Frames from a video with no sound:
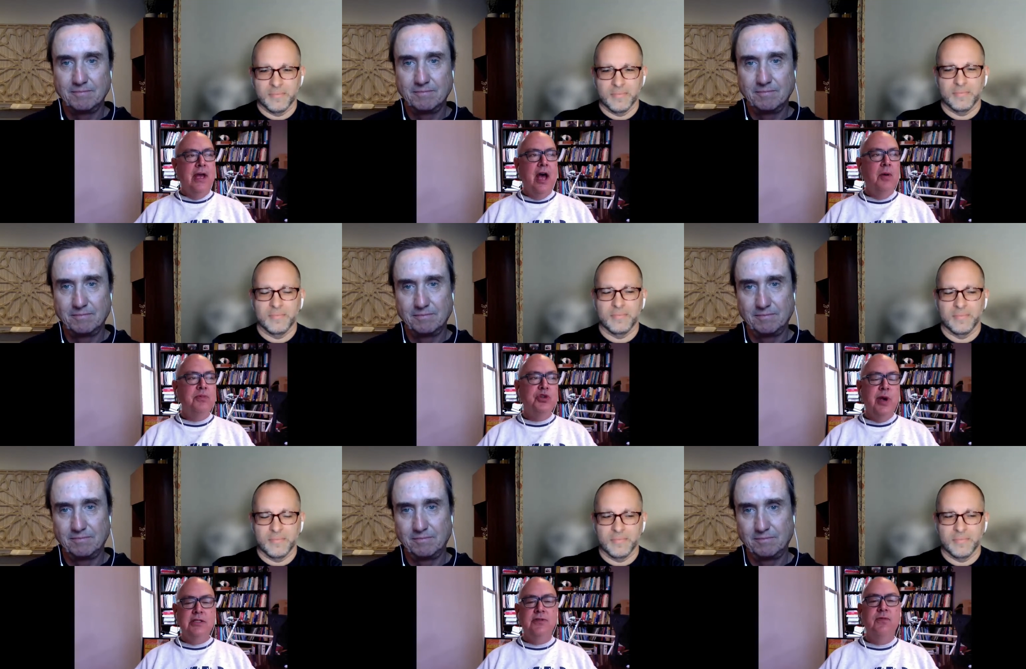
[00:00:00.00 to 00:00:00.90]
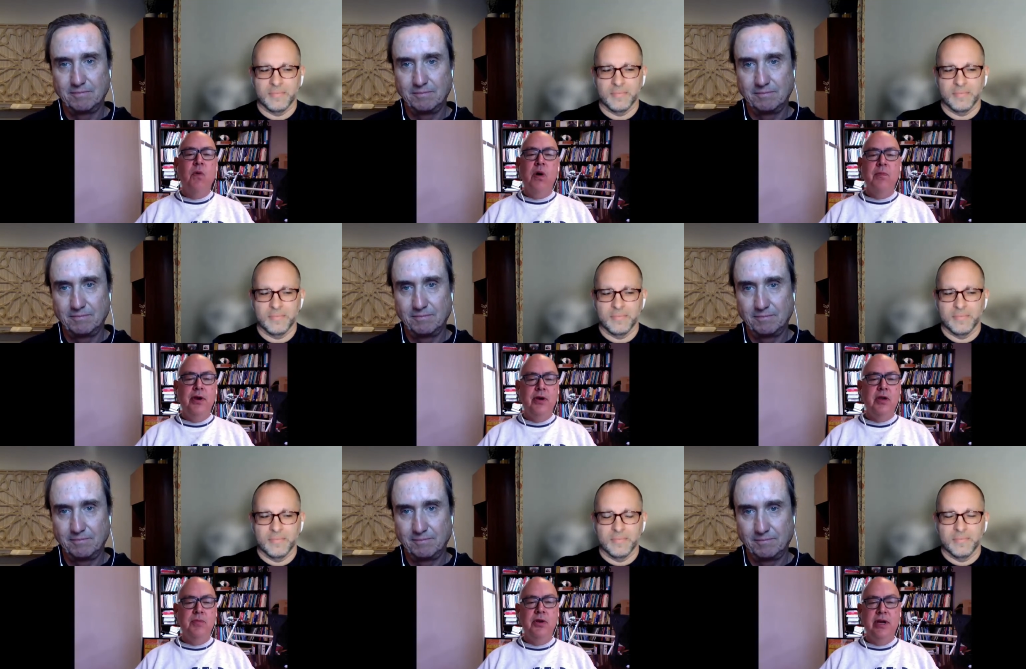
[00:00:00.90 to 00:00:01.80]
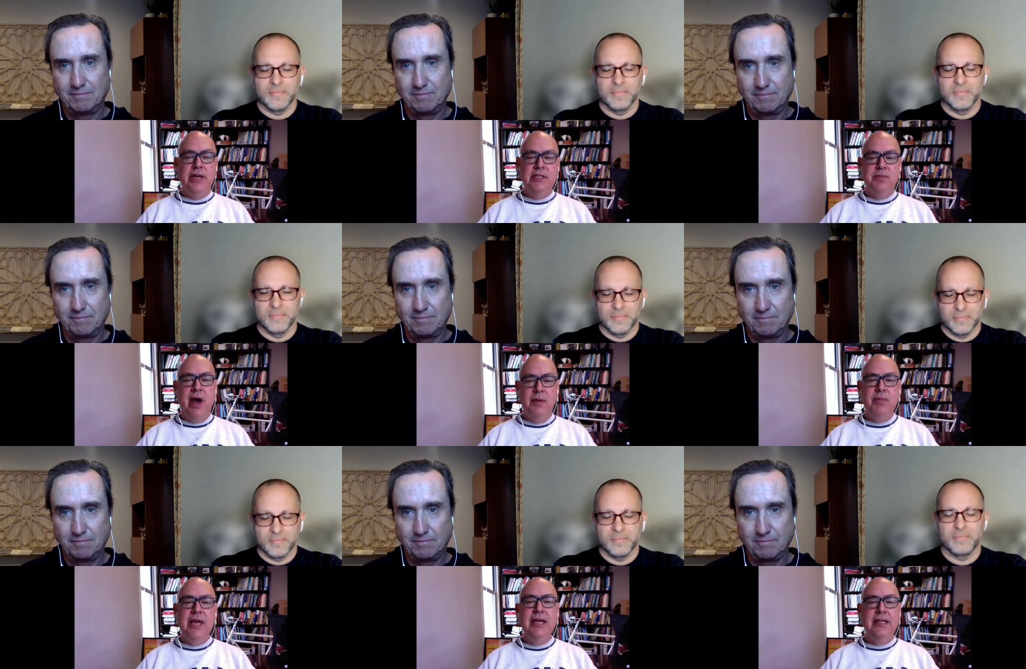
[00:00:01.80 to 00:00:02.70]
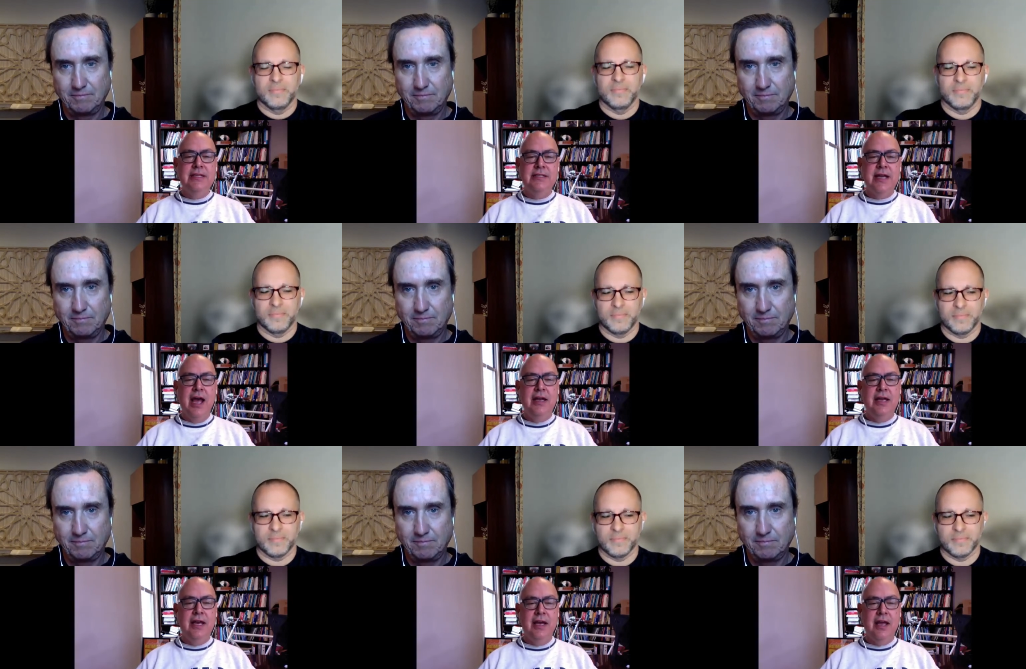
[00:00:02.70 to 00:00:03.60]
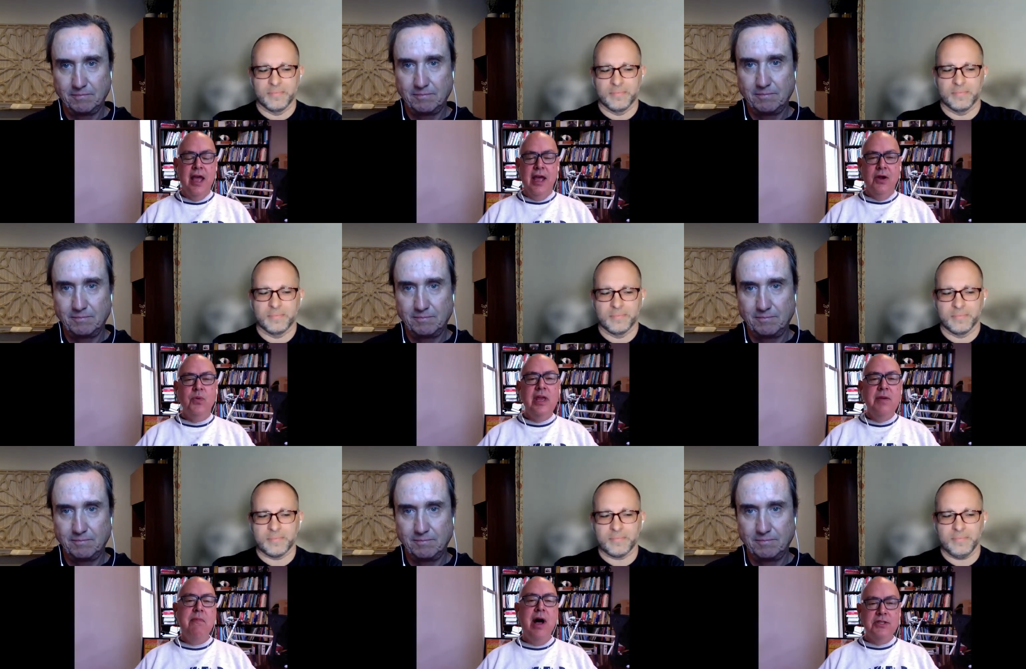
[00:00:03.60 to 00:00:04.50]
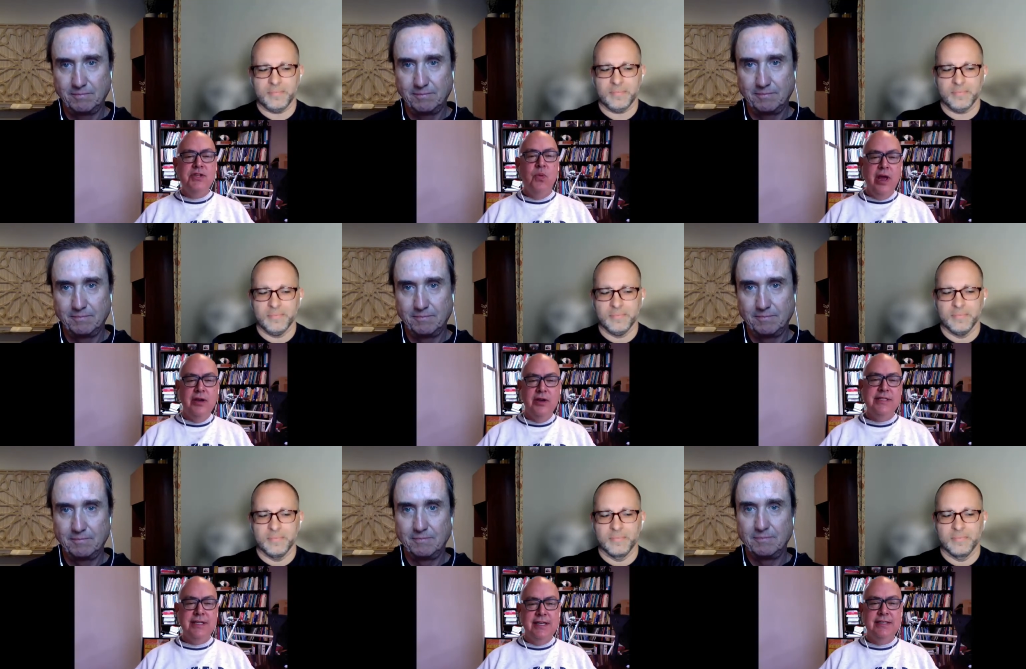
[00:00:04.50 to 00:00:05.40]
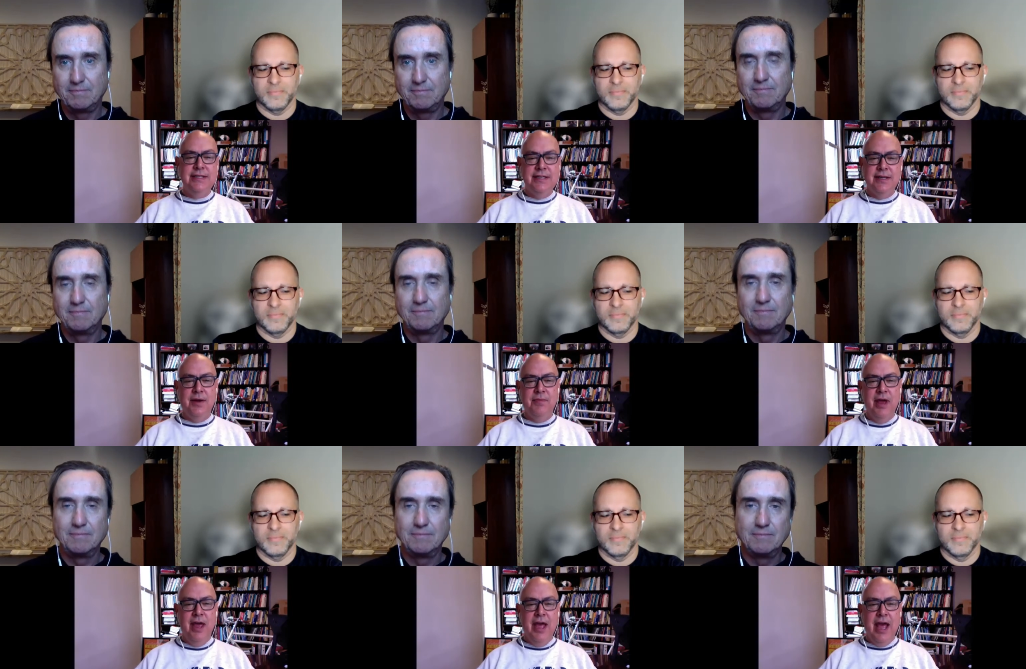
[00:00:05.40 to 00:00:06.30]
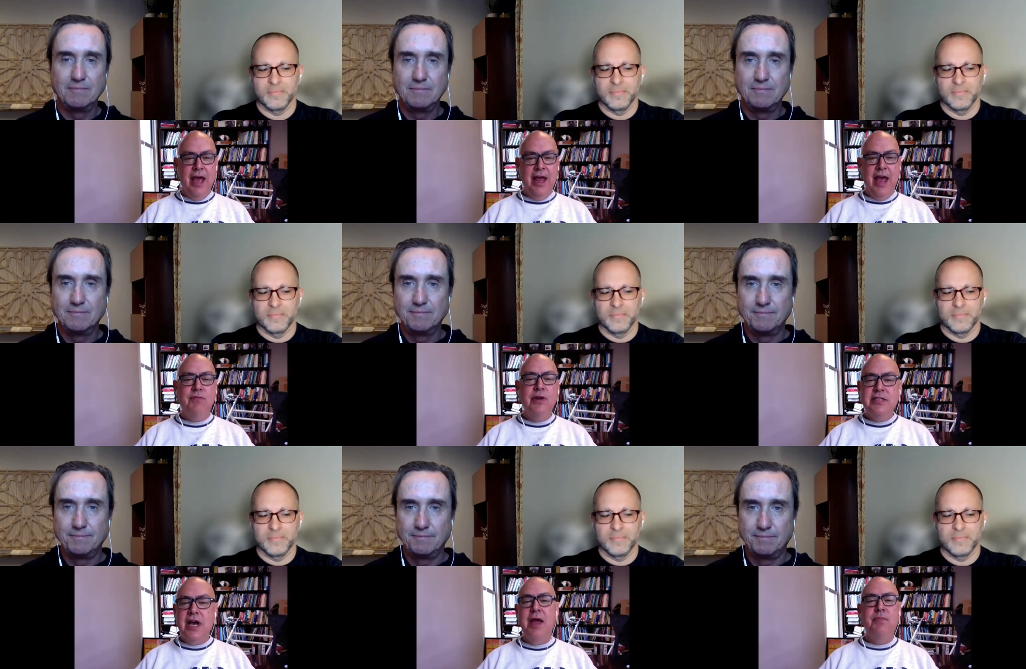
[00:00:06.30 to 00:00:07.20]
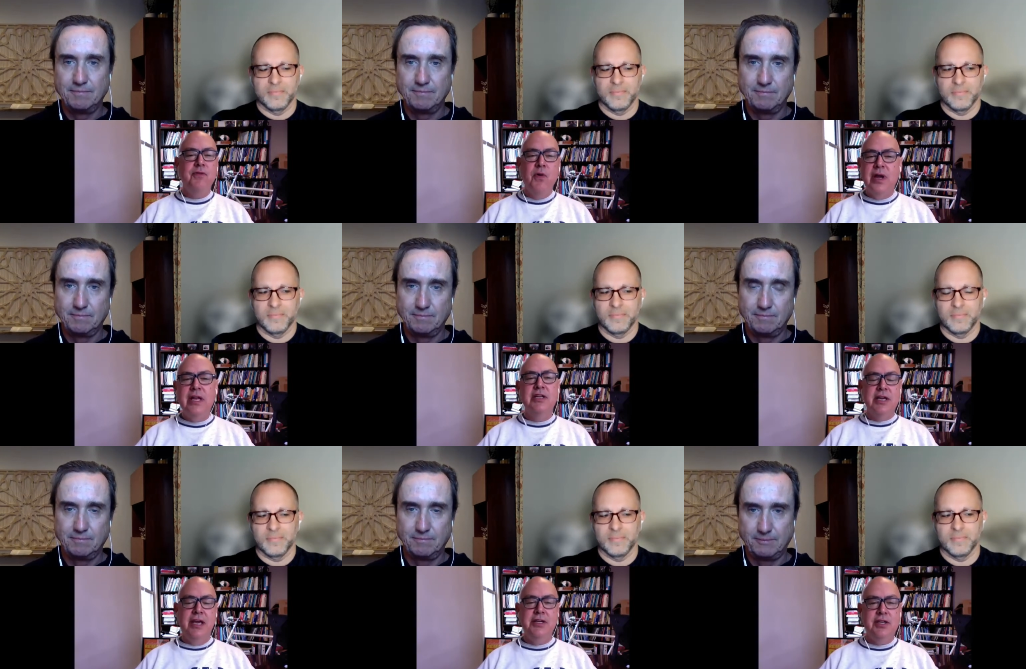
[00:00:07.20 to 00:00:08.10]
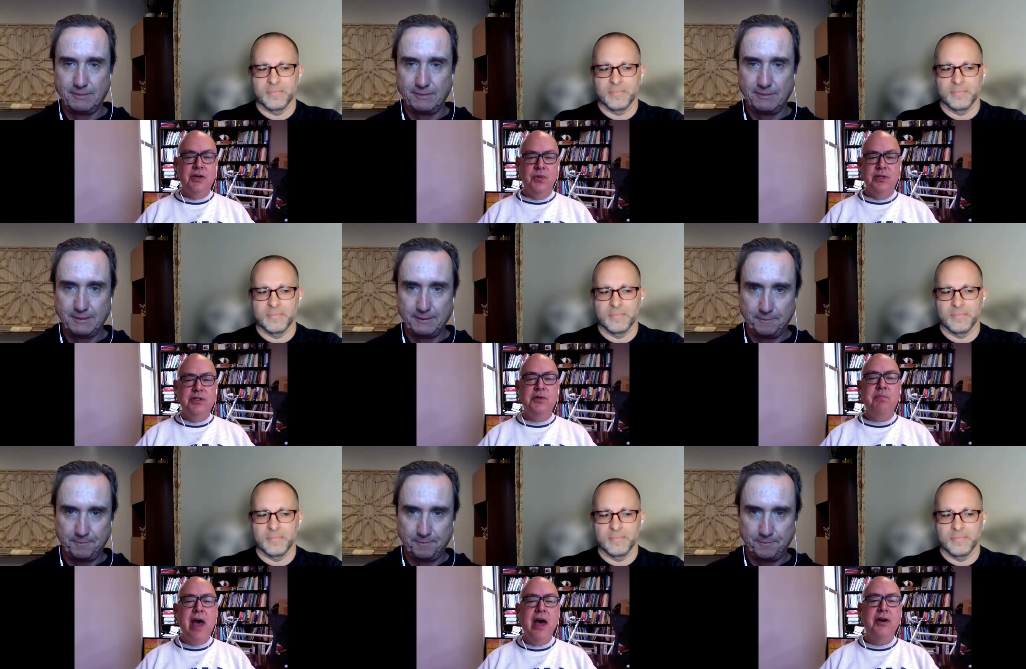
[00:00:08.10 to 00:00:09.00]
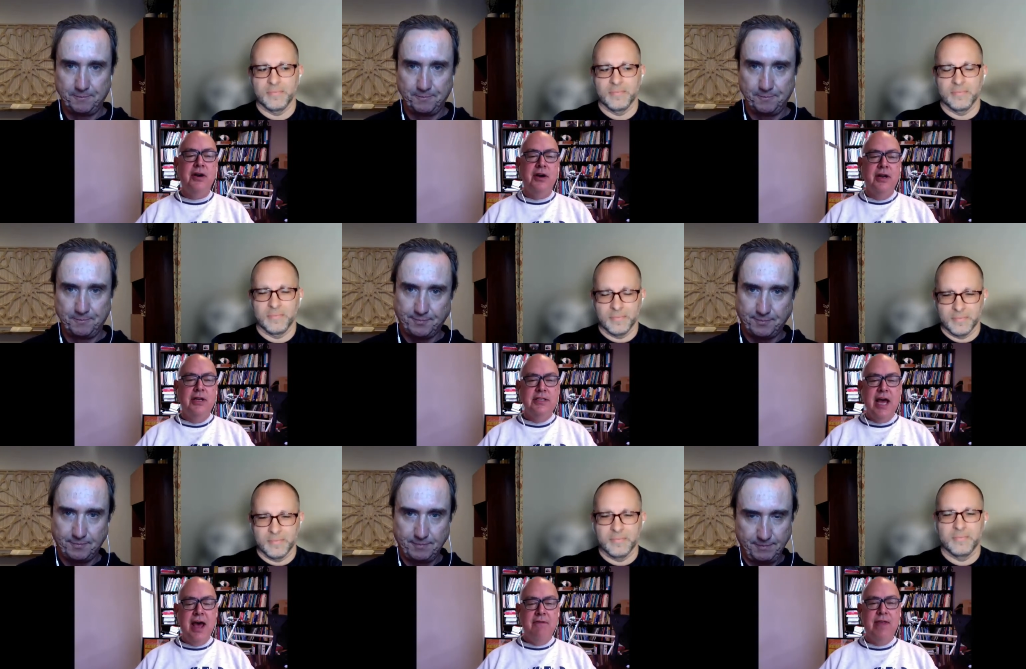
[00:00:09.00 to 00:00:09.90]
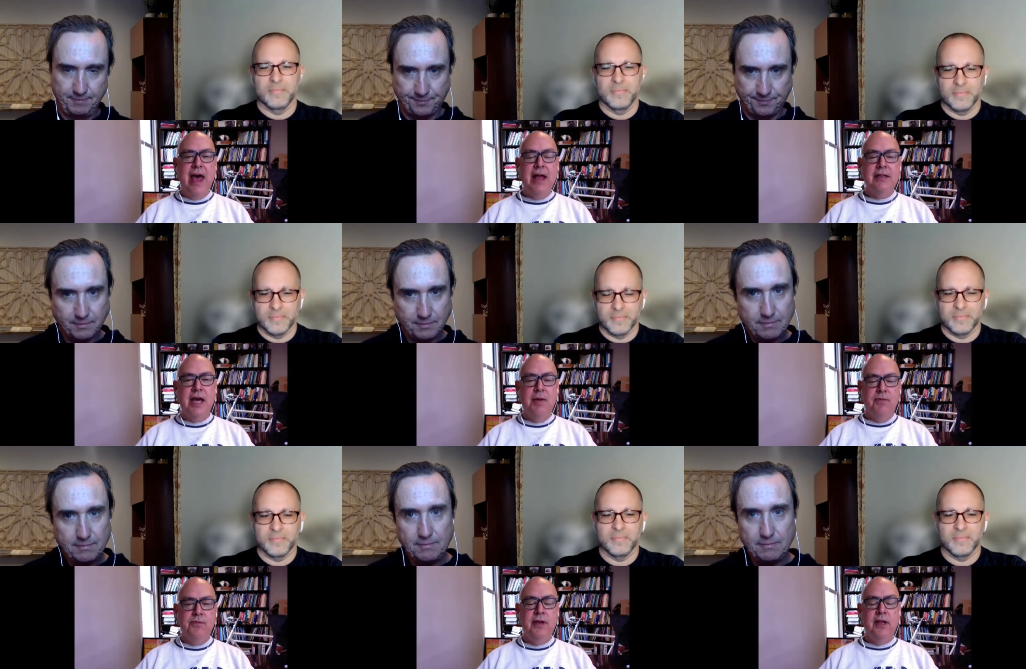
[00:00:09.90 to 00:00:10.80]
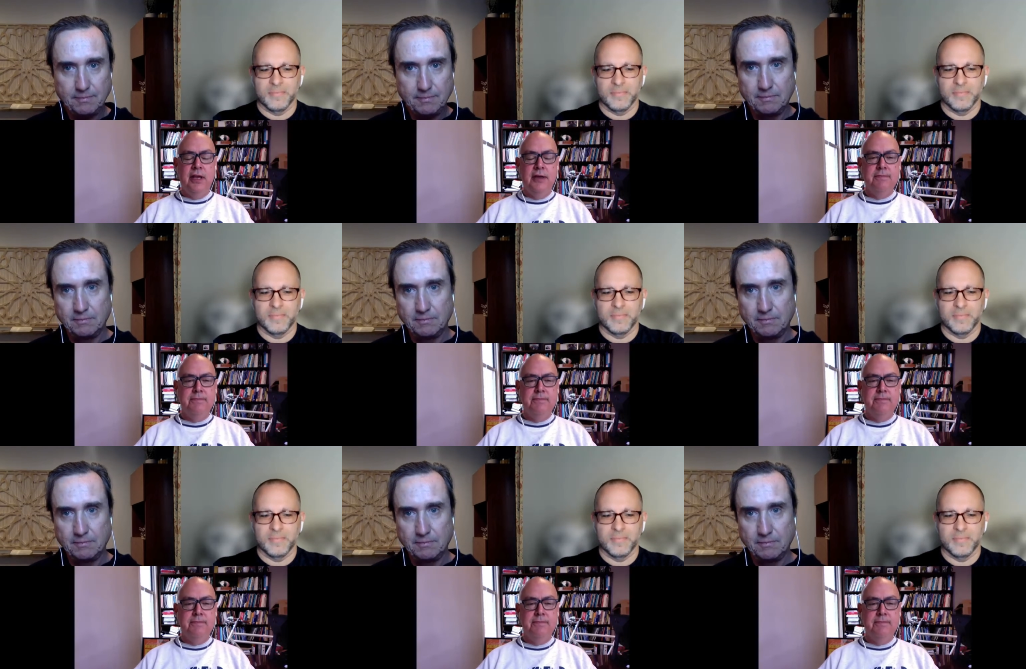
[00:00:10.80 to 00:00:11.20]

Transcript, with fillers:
Speaker 1: help transform their communities by being this sidekick it really melts away your cynicism and every type of organization would do better to have that type of feeling